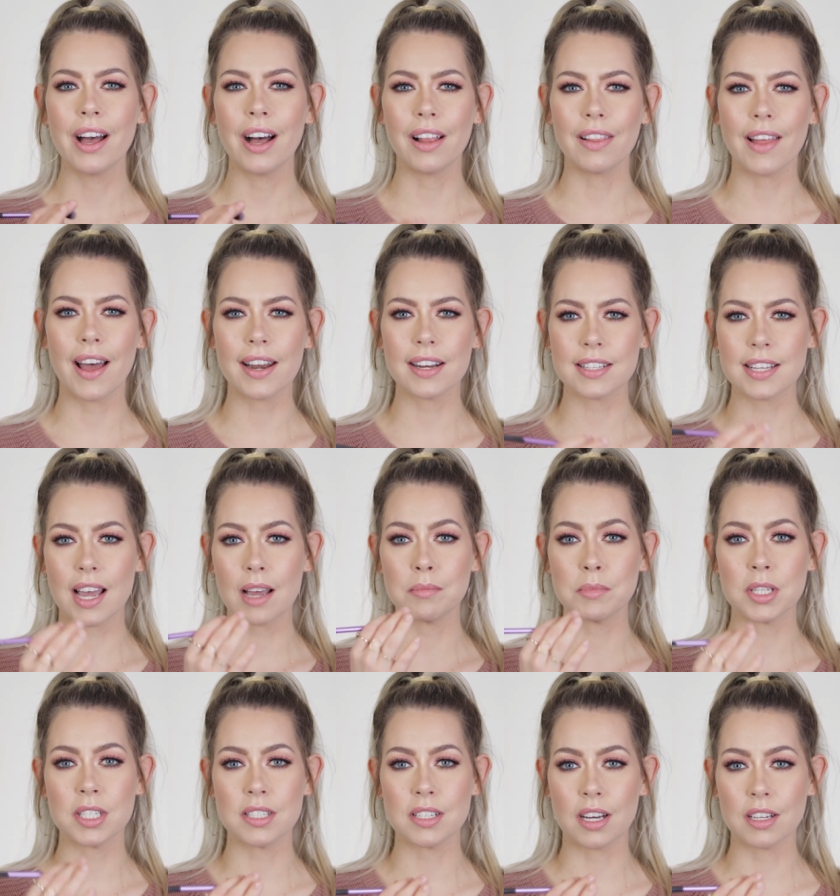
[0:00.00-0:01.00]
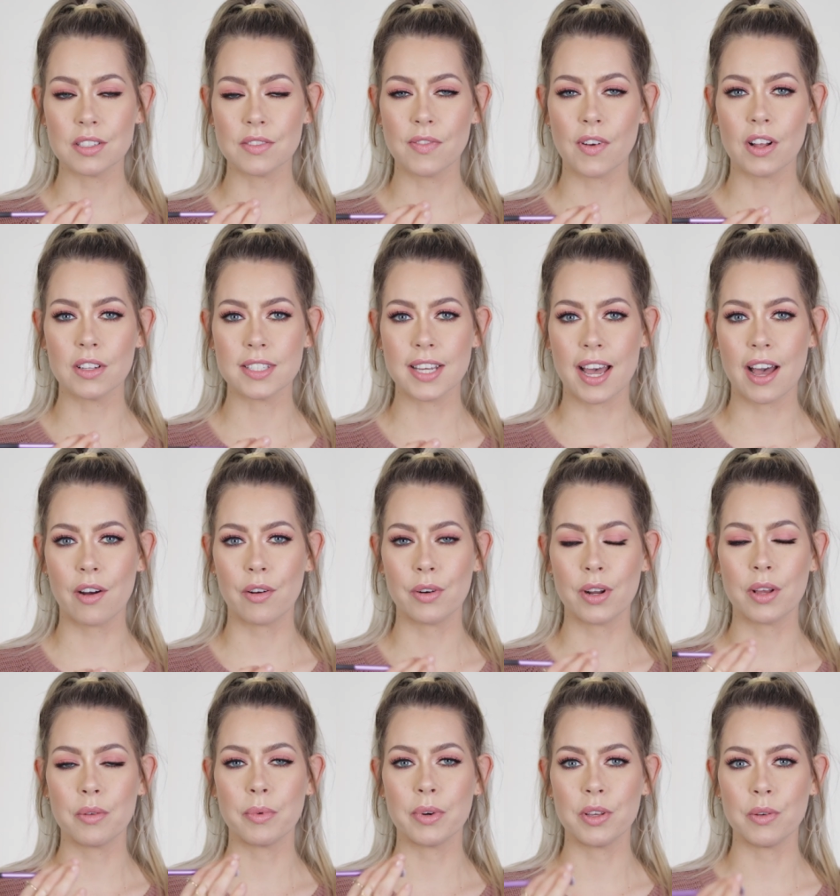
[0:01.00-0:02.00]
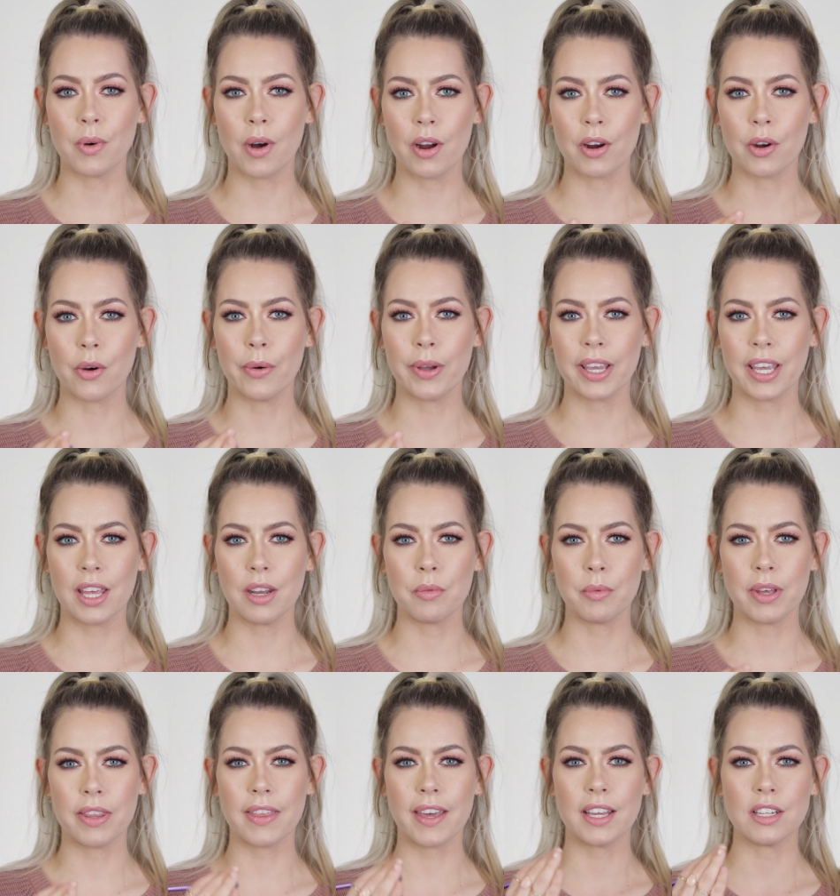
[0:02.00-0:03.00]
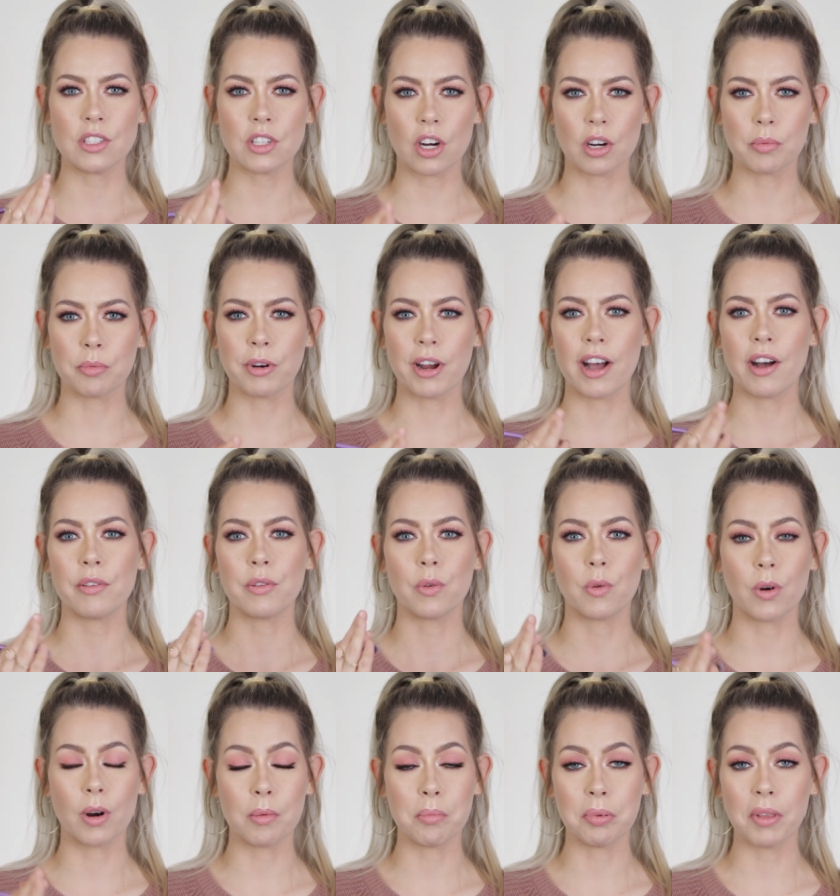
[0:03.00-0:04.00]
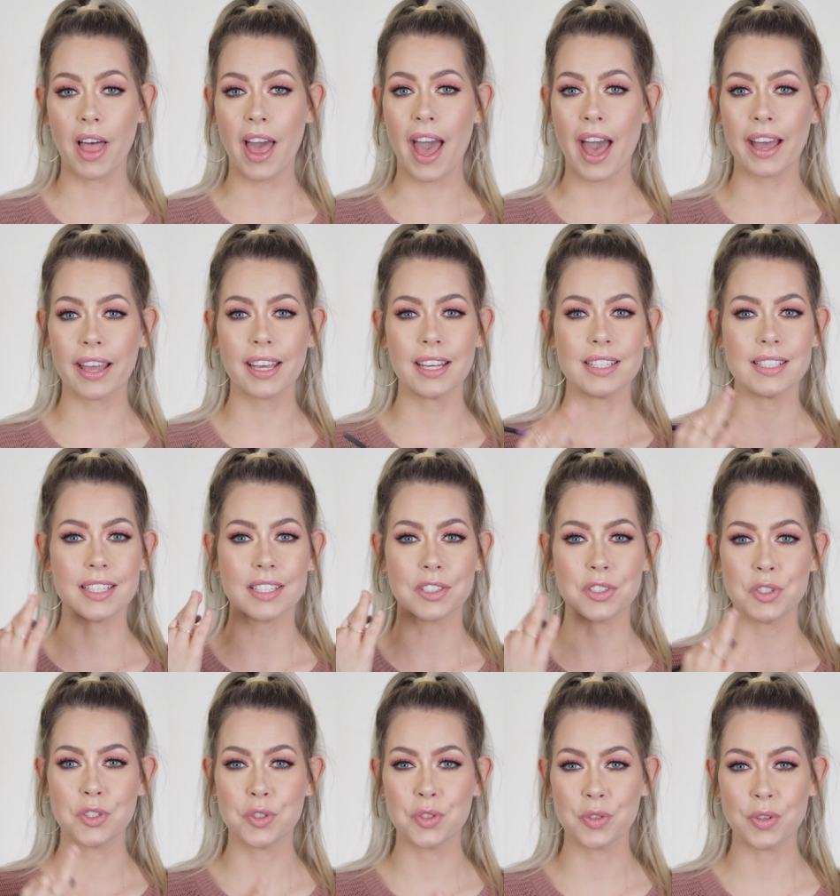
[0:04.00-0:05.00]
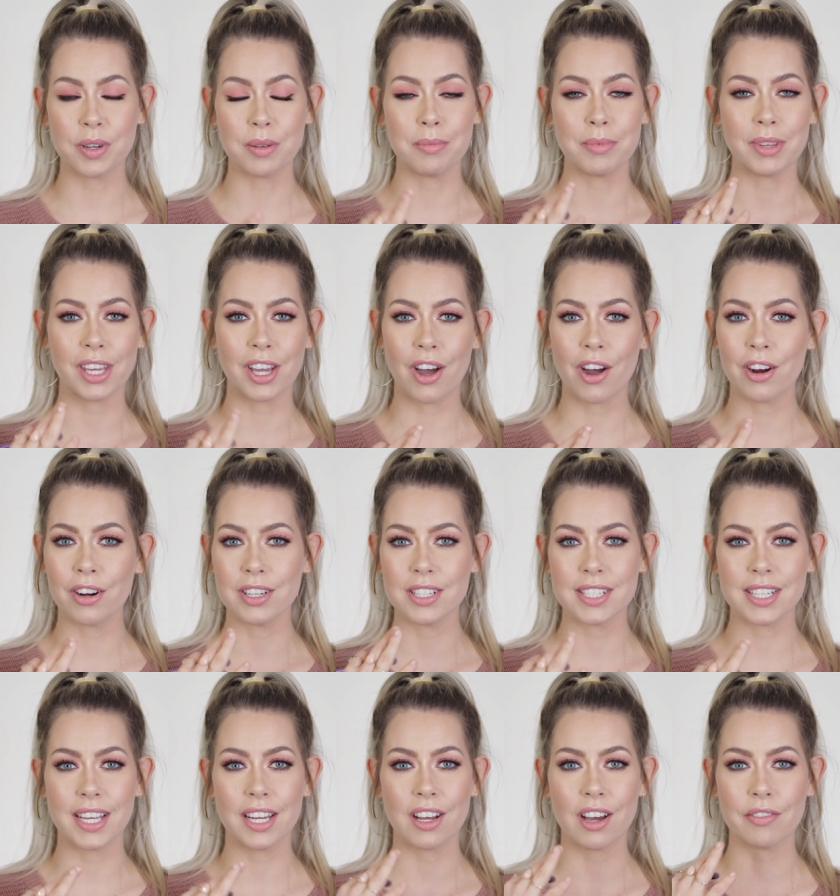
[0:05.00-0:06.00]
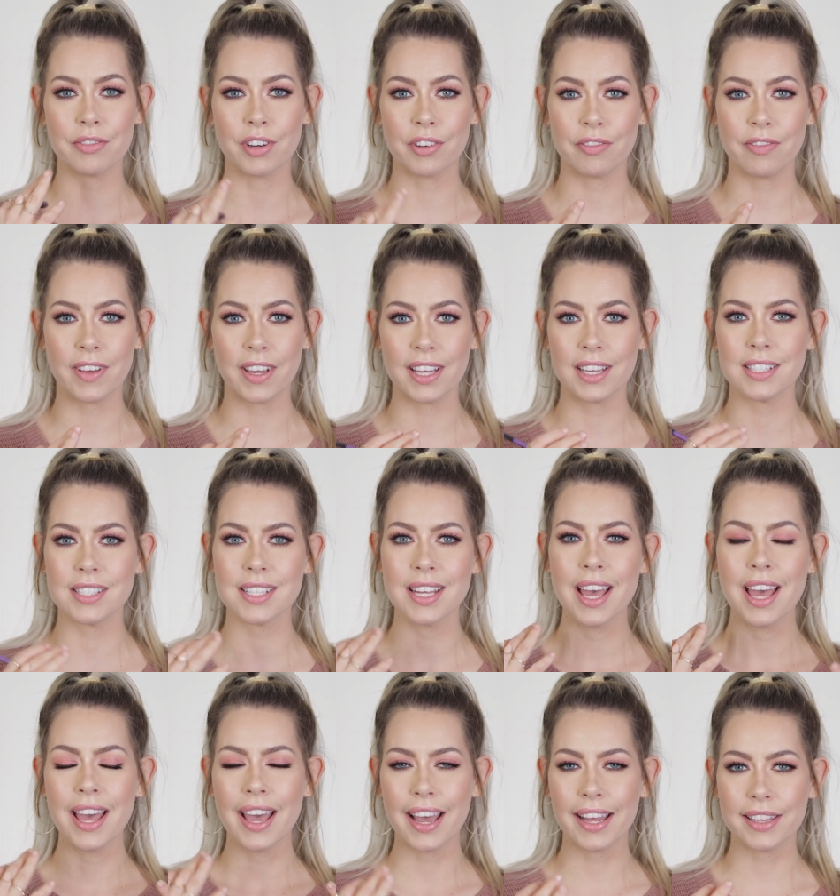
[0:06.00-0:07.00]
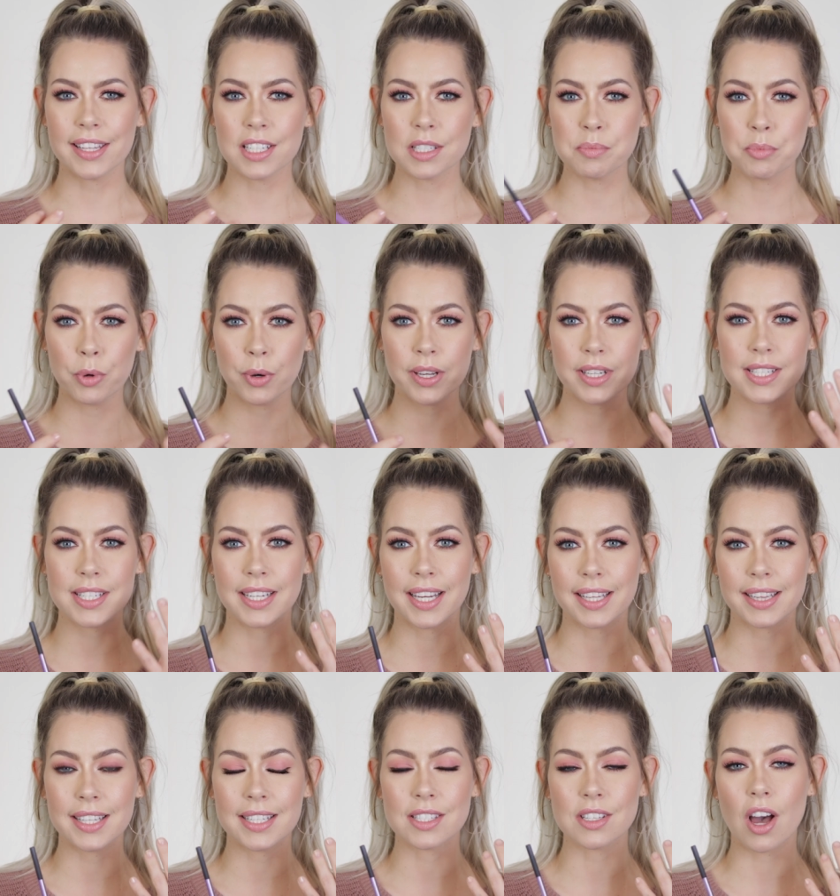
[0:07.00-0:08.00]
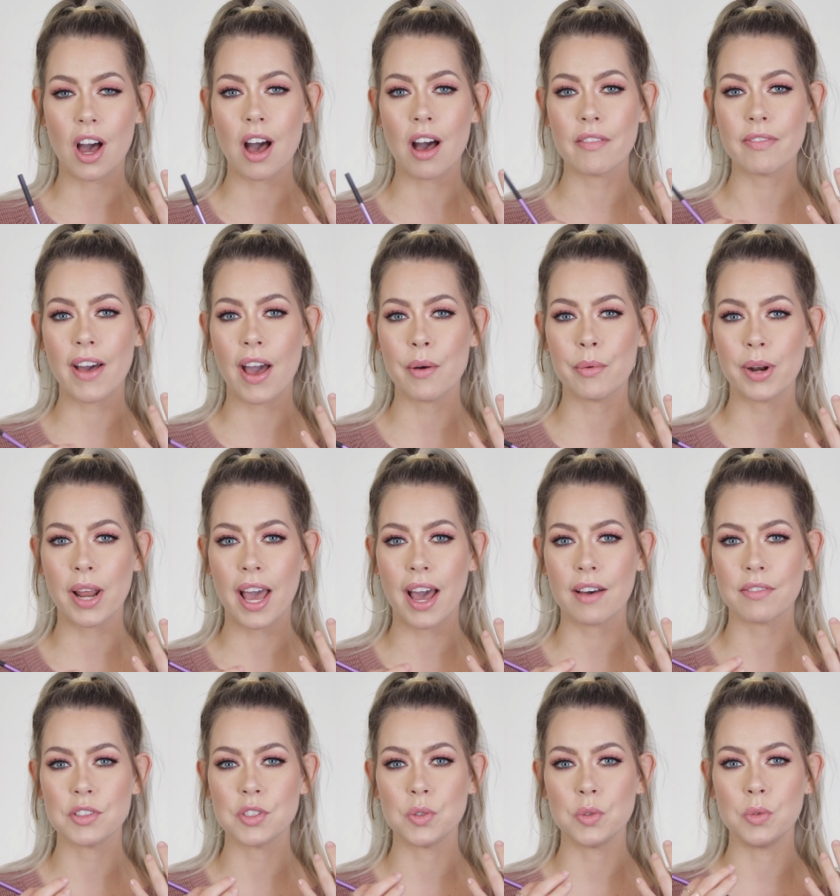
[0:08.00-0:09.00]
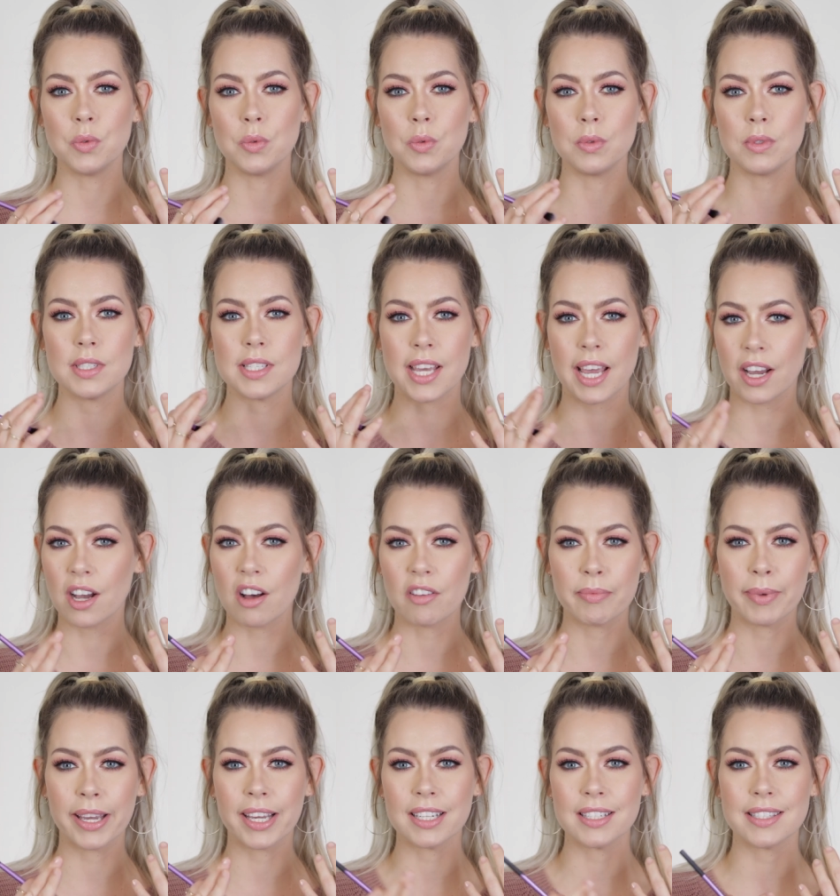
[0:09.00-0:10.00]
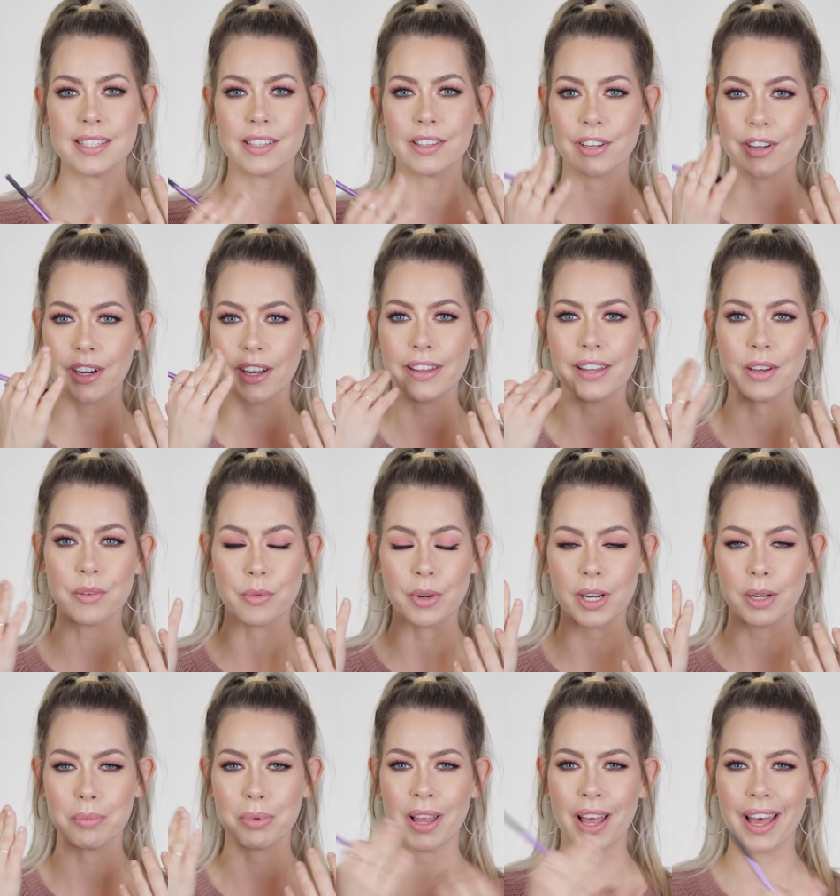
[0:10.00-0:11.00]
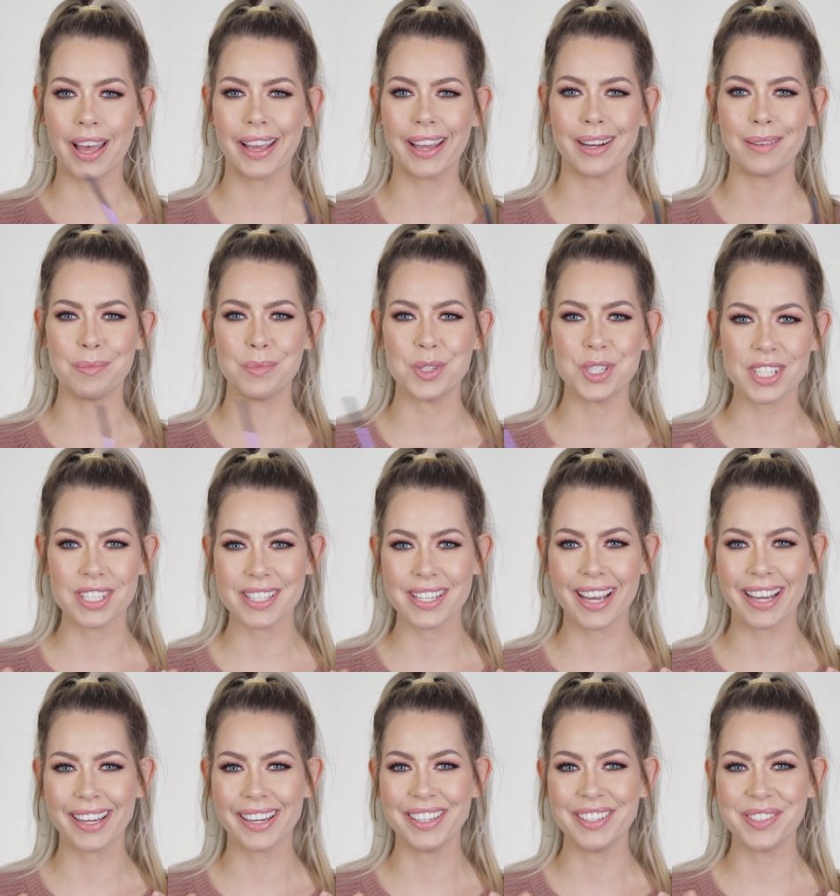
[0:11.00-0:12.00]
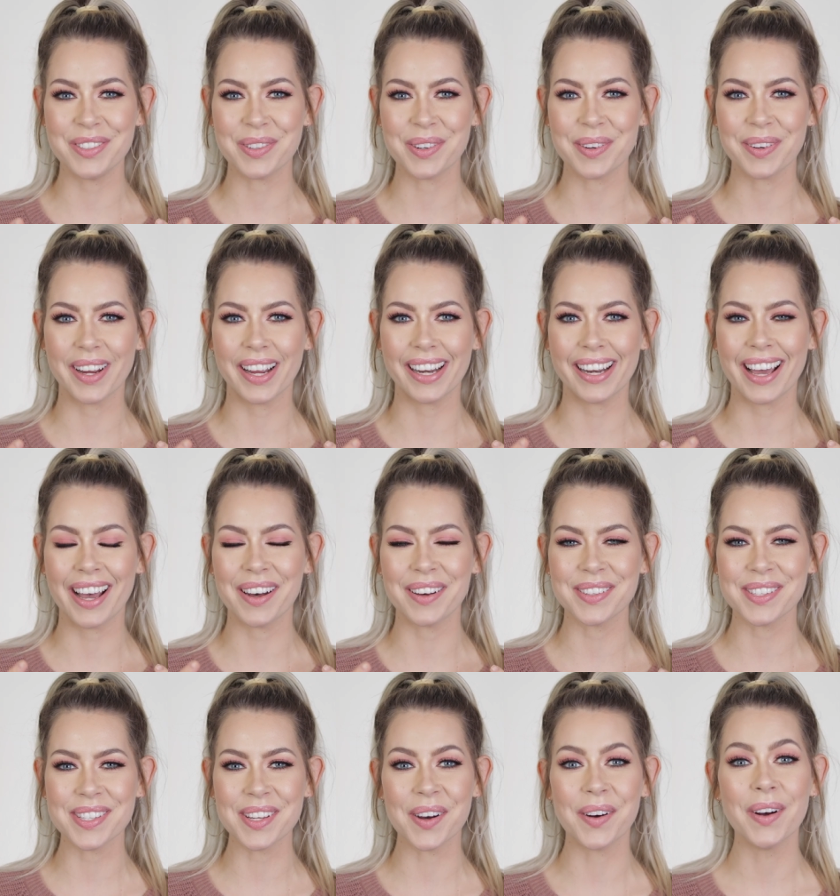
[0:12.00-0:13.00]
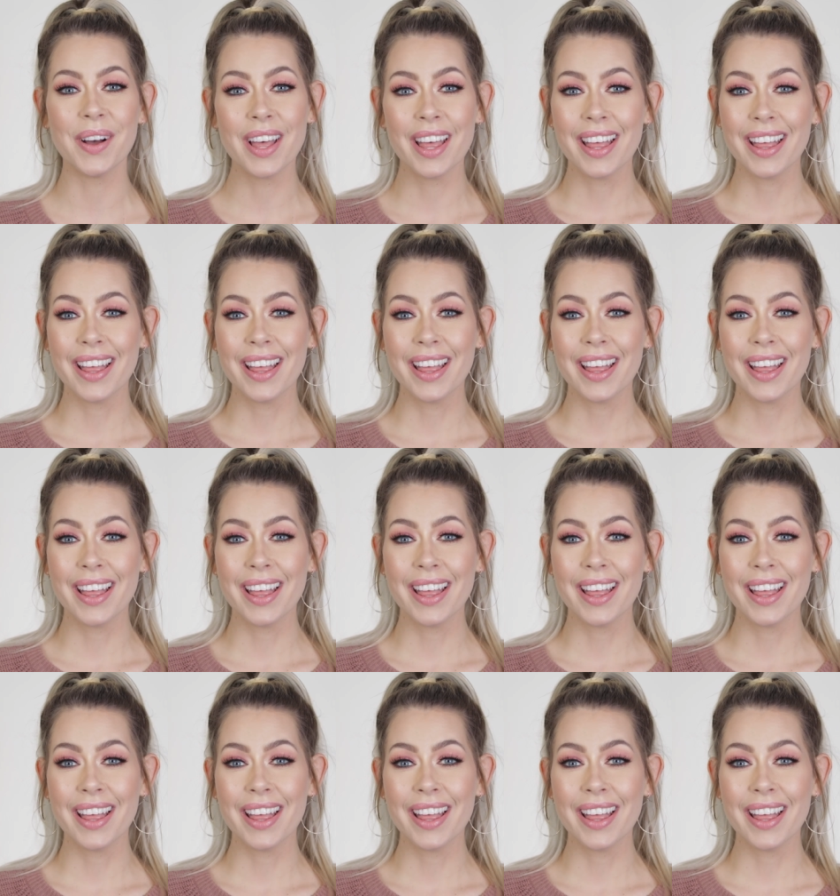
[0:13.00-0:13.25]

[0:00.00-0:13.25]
A lot of times it does fall down, and when you are going in with a dark brown or a black, it's extremely hard to get off your face. At this point, to get this off, I would have to take off my concealer and then reapply, and I'm just not going to do it right now. So